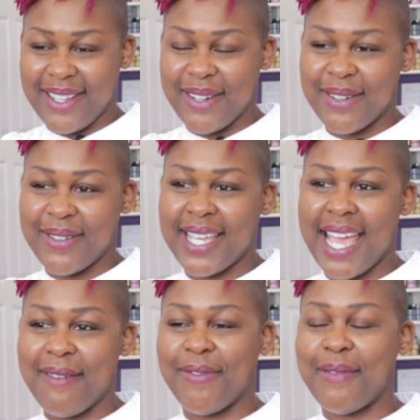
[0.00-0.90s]
though,
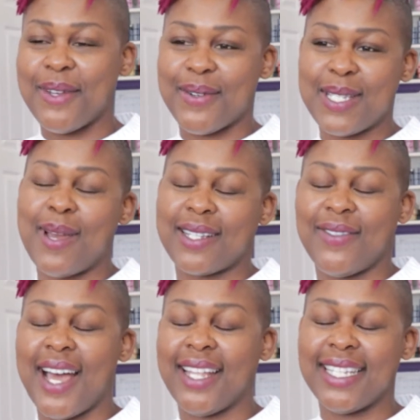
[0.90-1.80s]
came from their
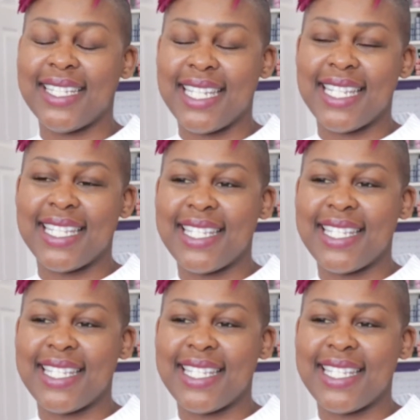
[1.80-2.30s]
respective islands in the